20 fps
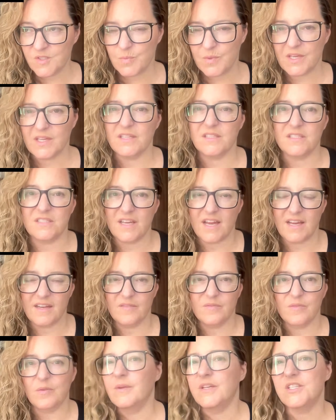because that
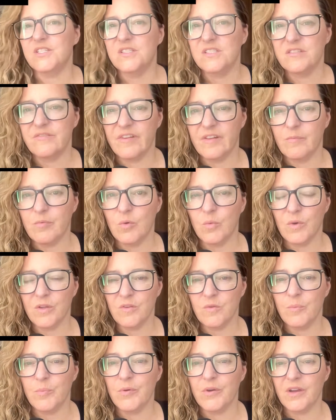information is available when
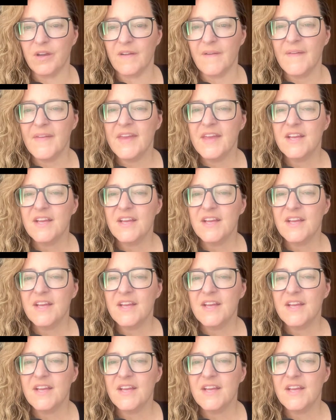you book.